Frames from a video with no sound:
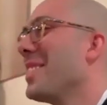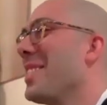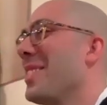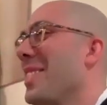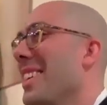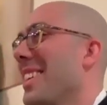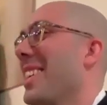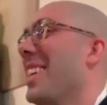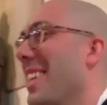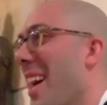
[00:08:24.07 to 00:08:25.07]
we feel it
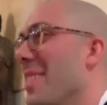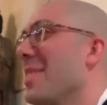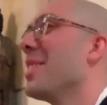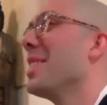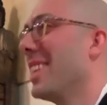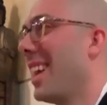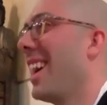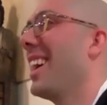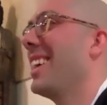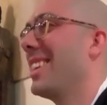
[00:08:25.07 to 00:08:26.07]
on every
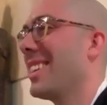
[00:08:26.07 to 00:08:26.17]
line.